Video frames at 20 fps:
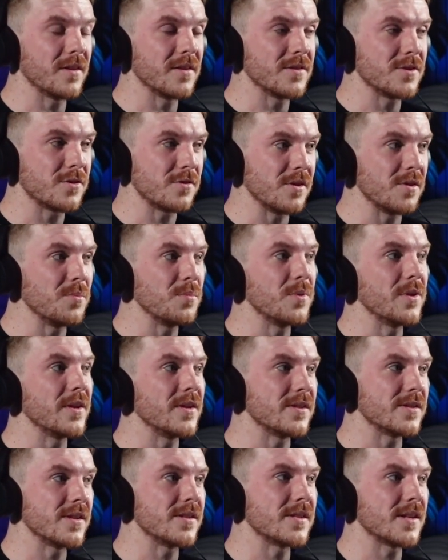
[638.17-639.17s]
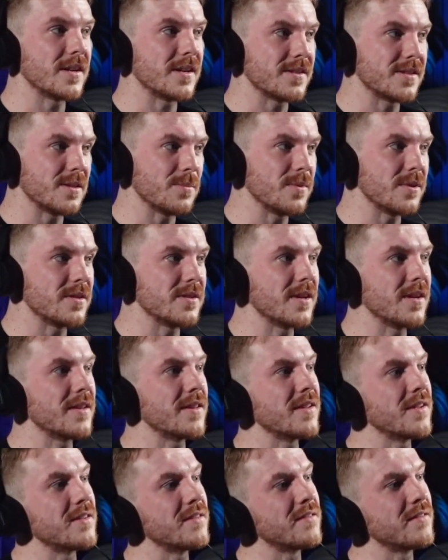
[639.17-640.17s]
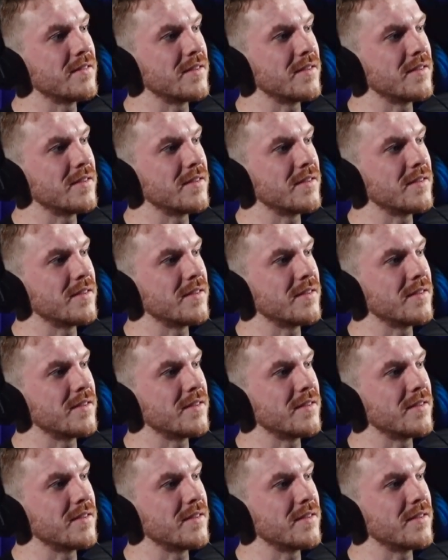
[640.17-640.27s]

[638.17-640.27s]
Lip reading: screenplay says it has to be set then,